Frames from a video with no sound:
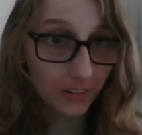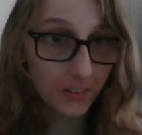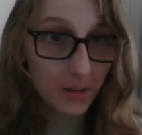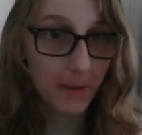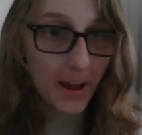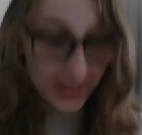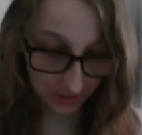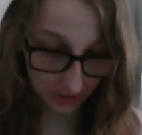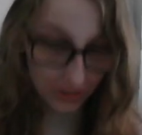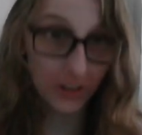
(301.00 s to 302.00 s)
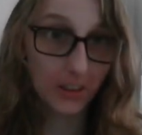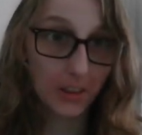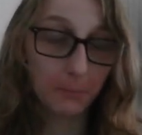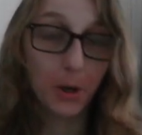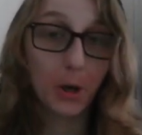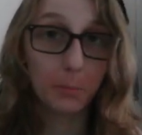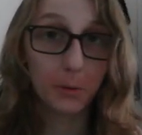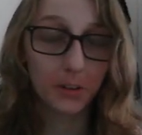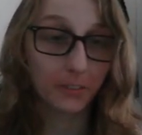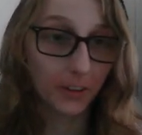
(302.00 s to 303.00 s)
depending on like the
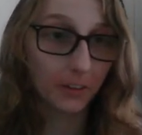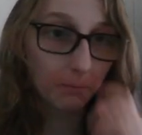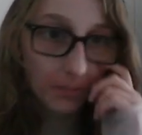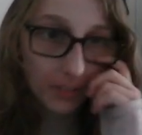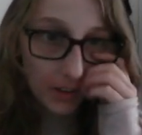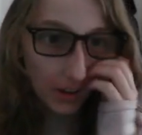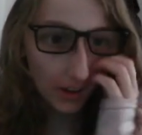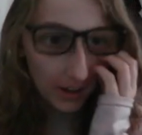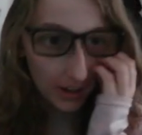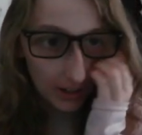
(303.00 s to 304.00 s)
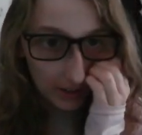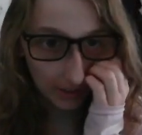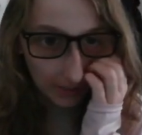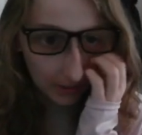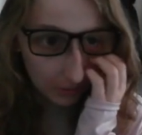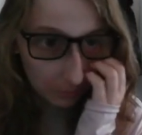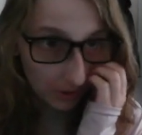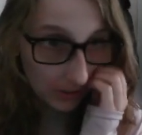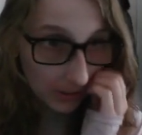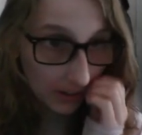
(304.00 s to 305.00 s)
purpose of it. And then this
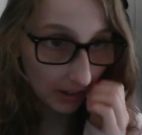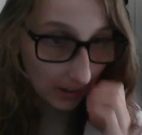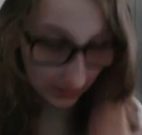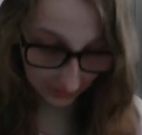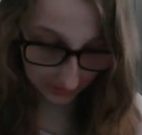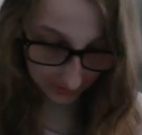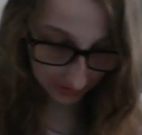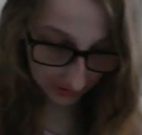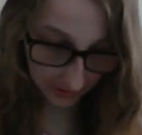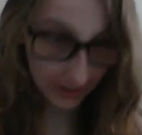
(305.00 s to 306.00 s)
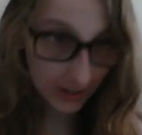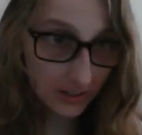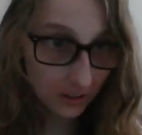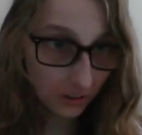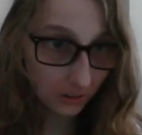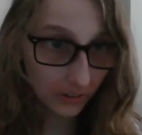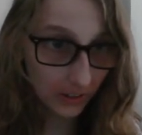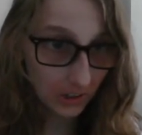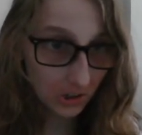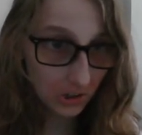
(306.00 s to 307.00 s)
one is
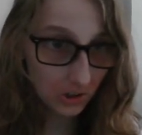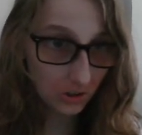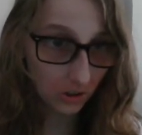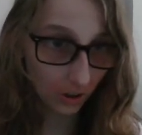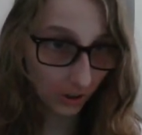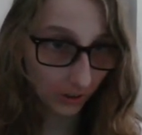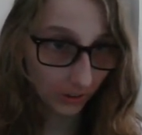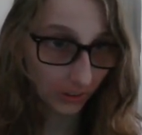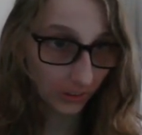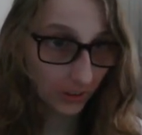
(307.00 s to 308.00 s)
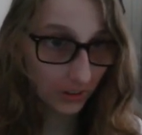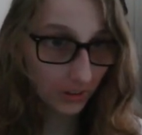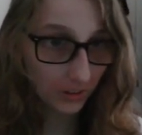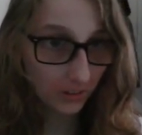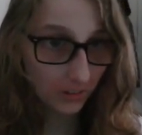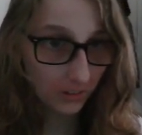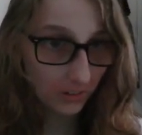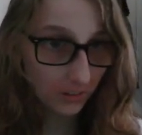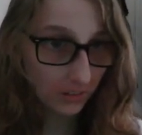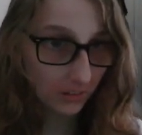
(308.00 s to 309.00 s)
iteration.
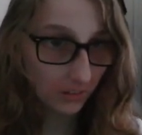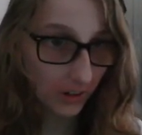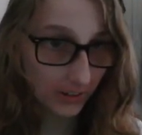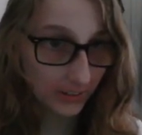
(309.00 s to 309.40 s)
Is it